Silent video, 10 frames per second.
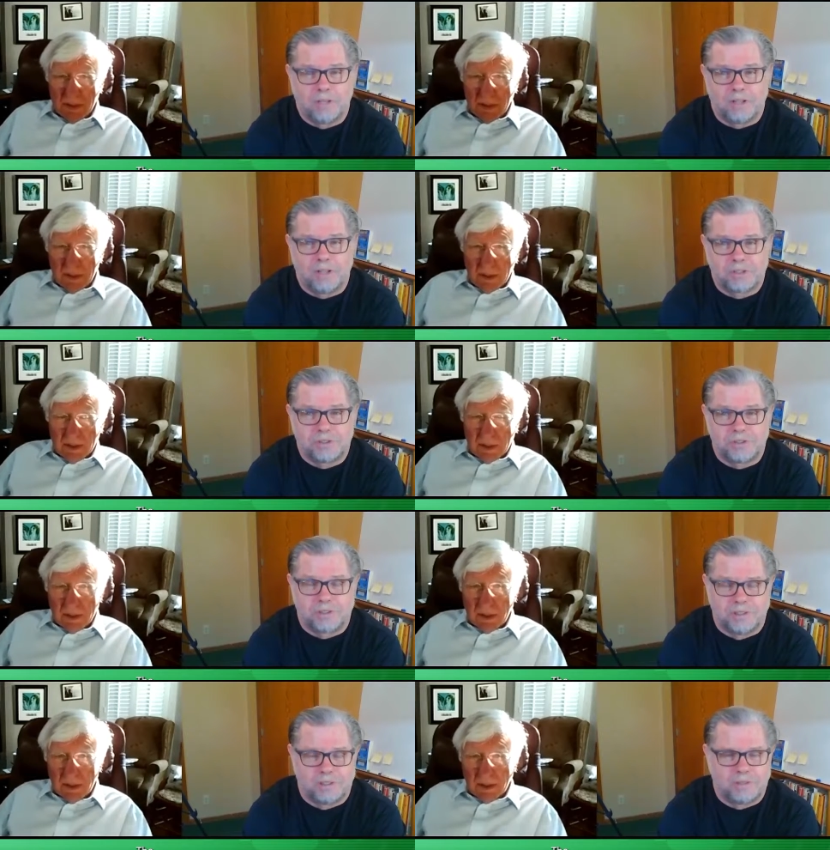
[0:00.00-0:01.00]
Speaker 1: launchers,
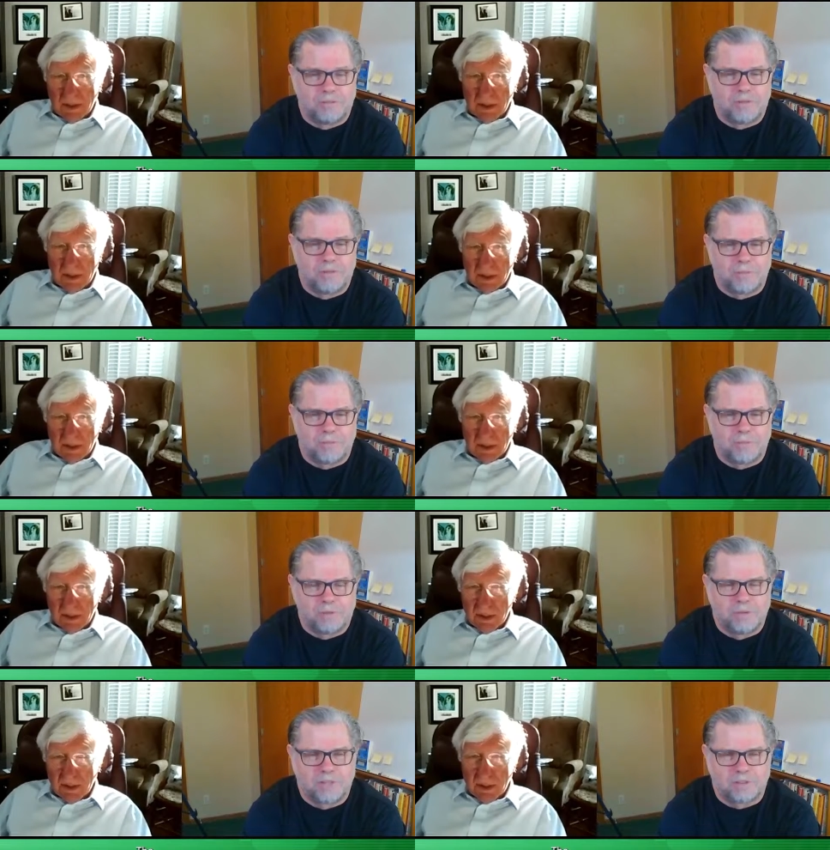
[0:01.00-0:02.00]
uh, the the person
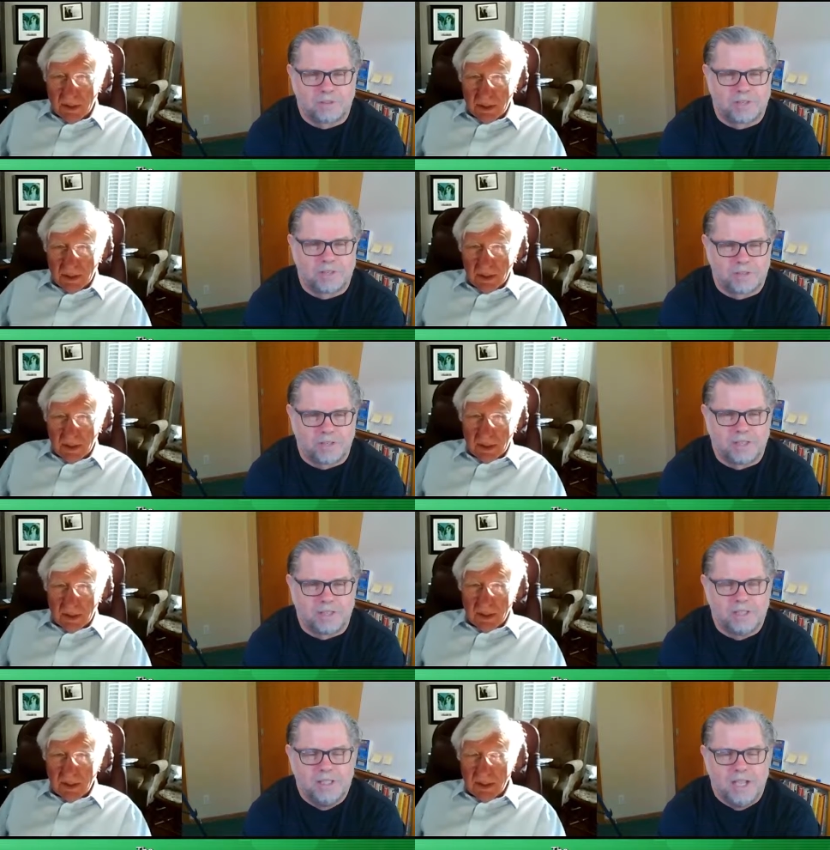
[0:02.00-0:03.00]
who has launched and trying to
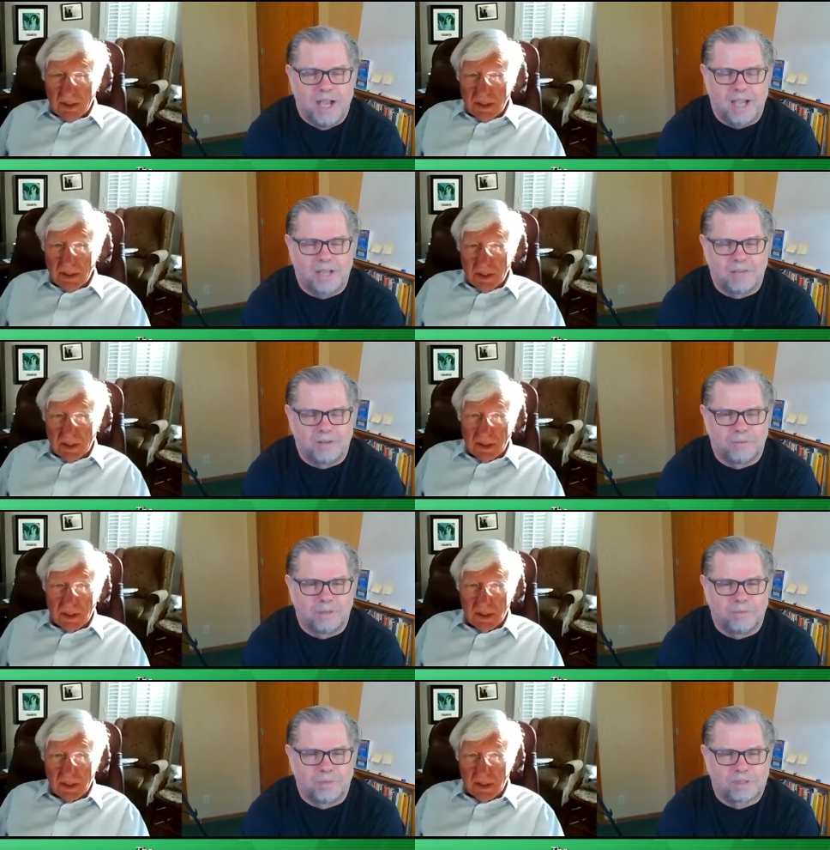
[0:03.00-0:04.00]
hang in there?
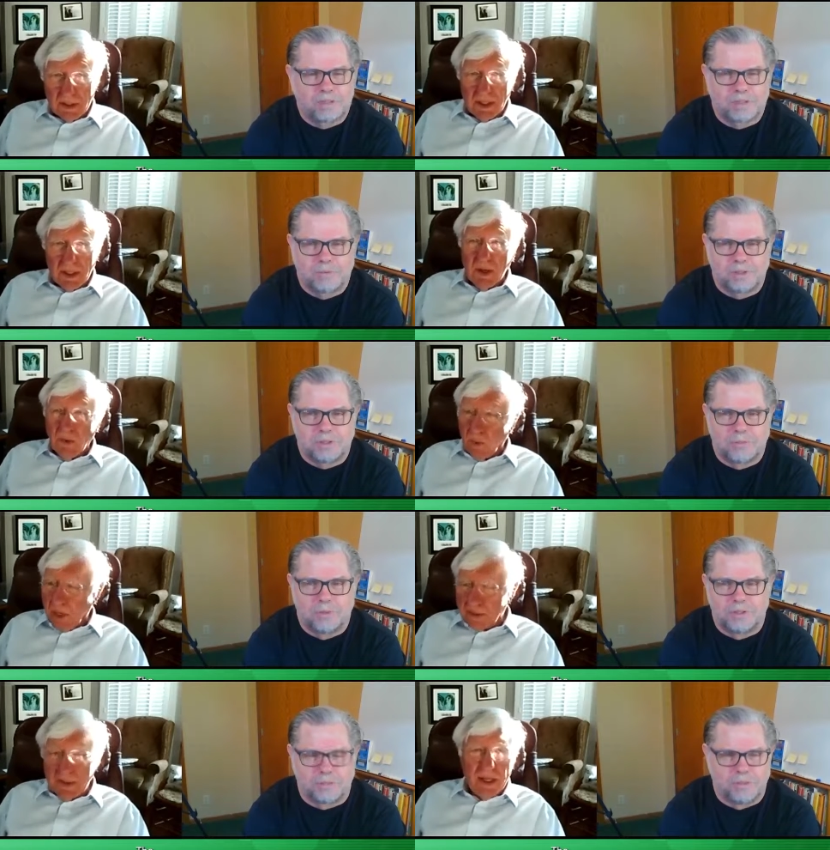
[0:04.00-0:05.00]
What what's what's your well,
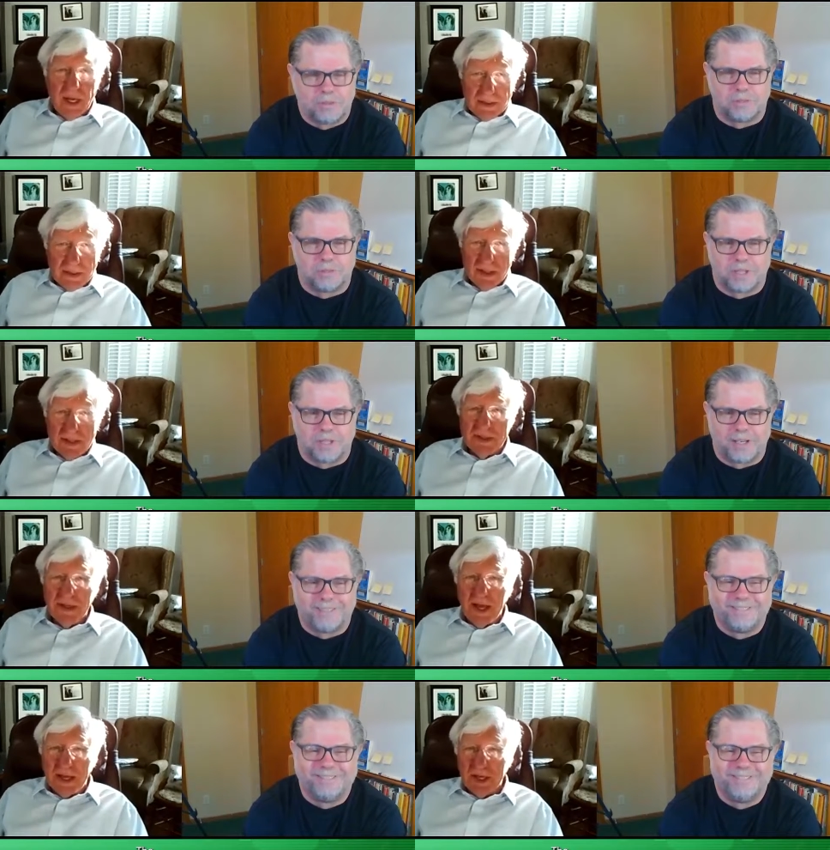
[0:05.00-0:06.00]
words of wisdom today?
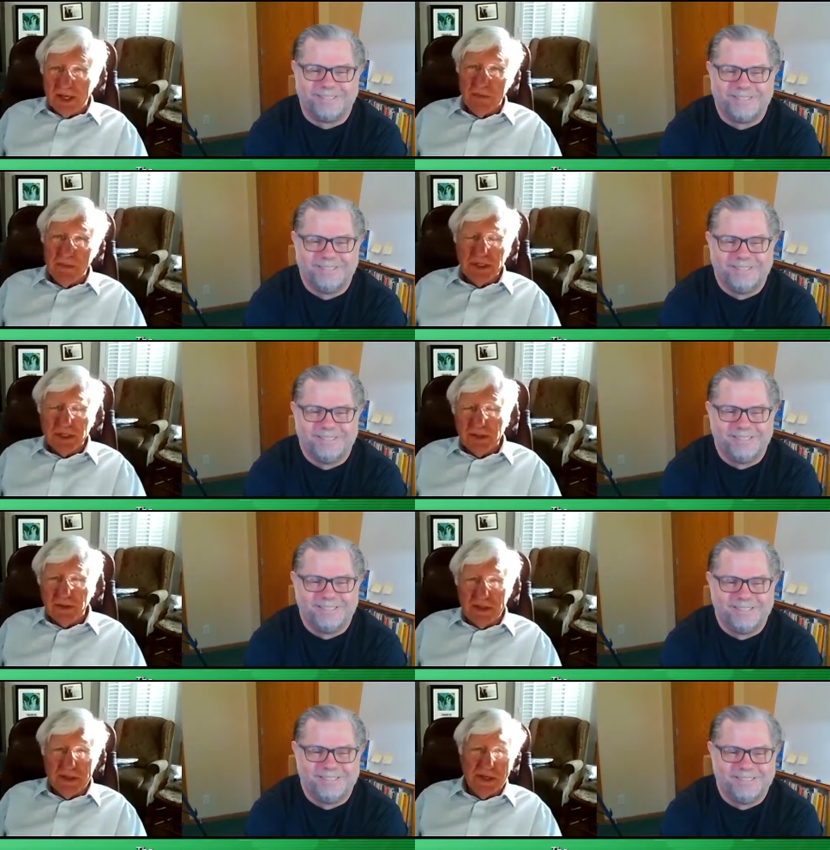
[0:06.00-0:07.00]
Speaker 2: You mentioned right,
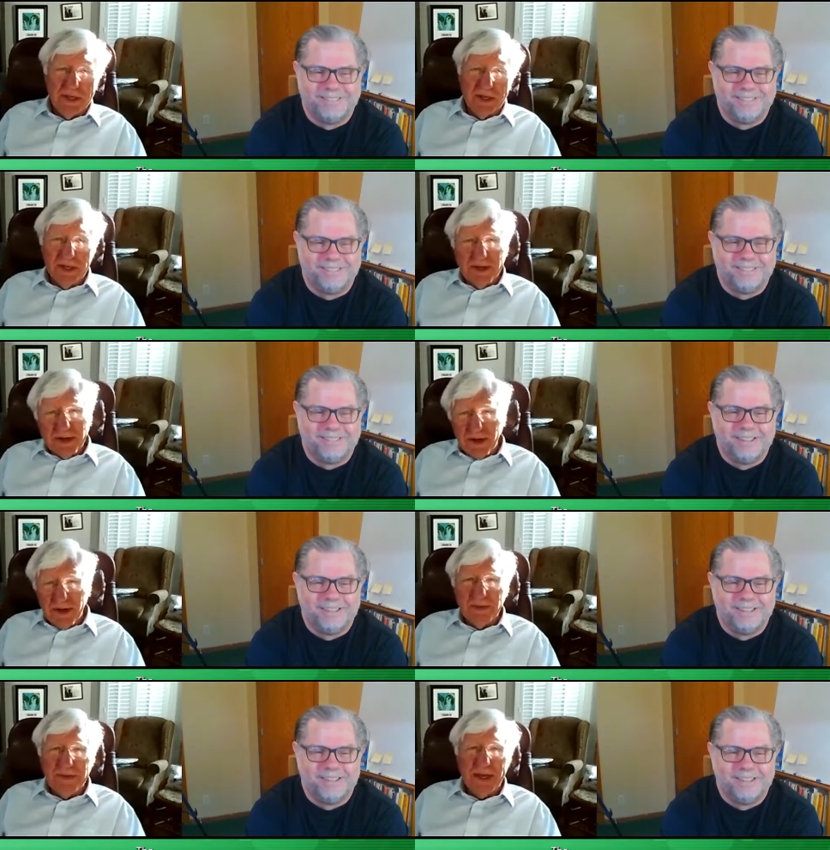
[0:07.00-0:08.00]
your your
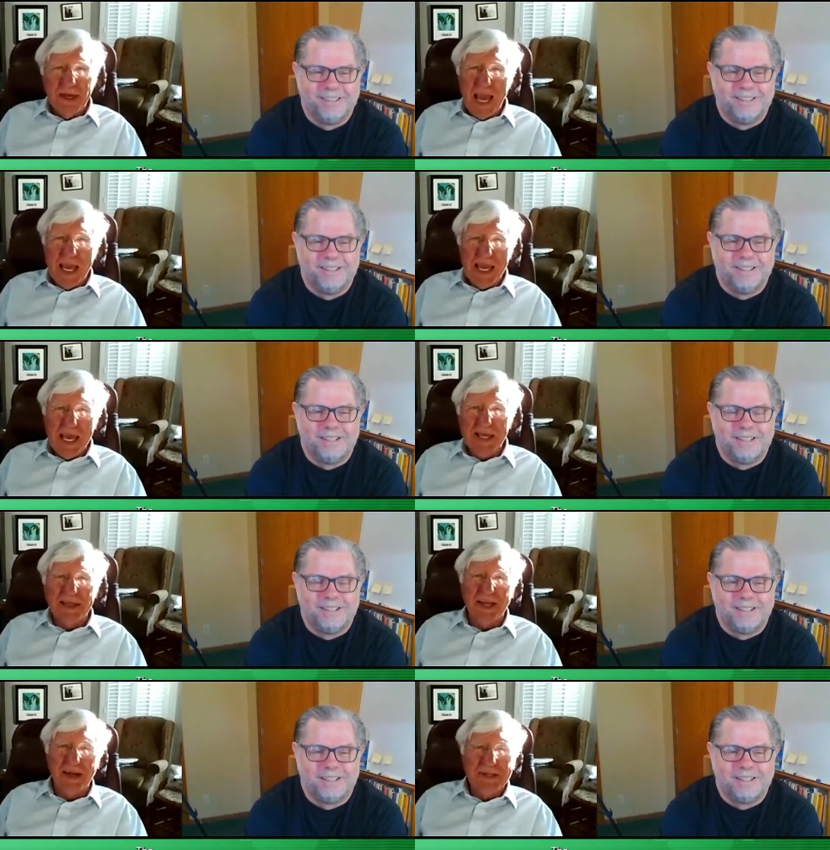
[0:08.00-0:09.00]
whole thing hanging in
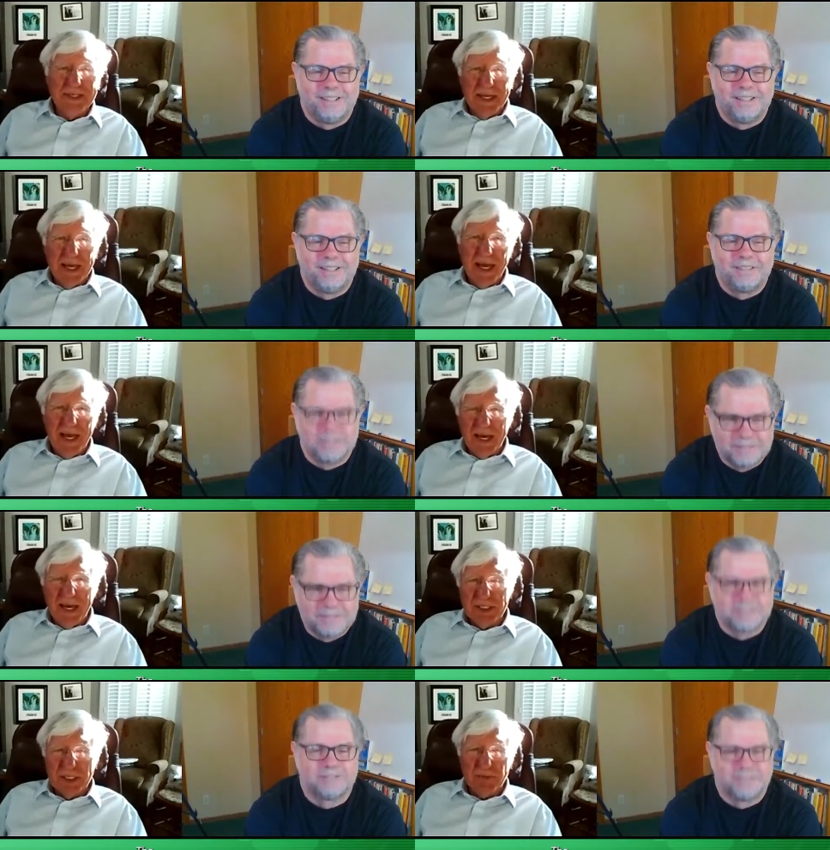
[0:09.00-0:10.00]
there, and
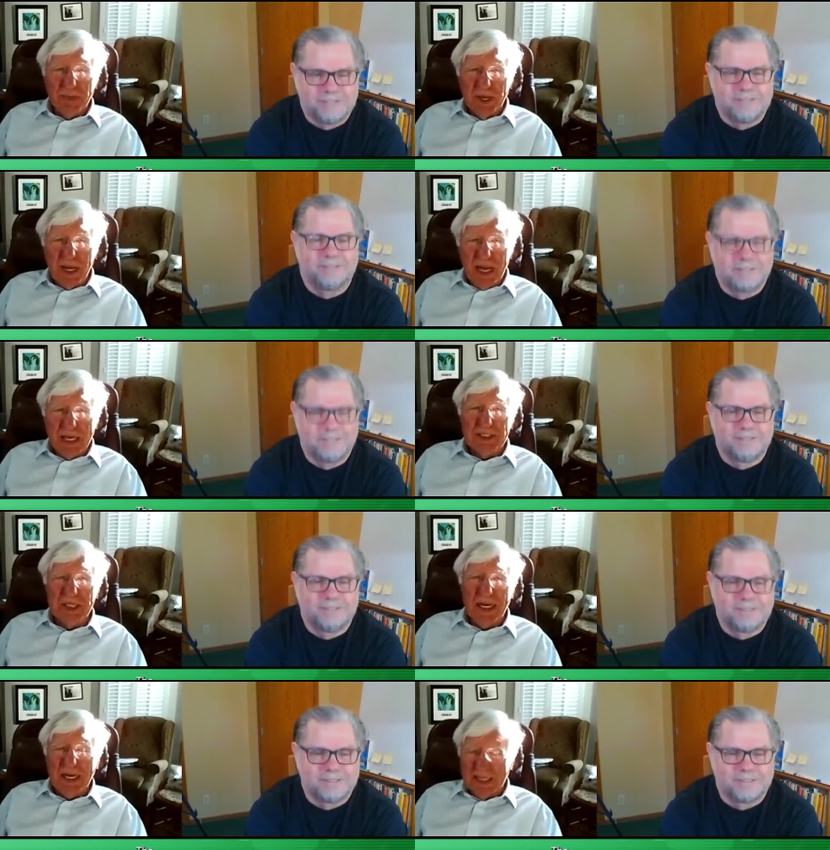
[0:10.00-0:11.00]
just realize
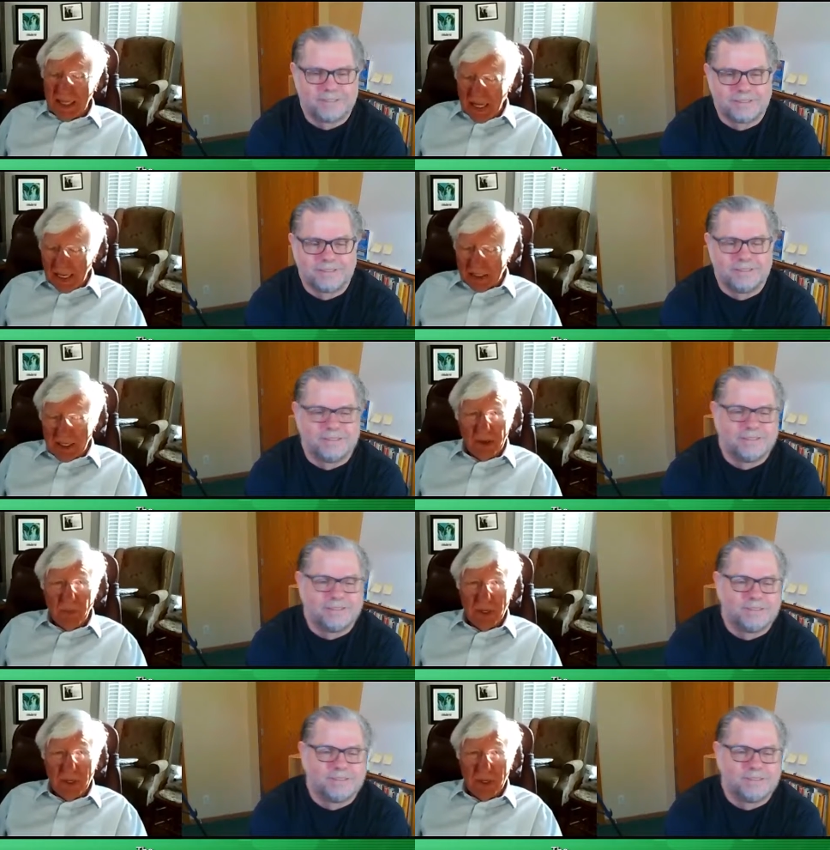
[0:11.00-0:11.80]
that that uh, when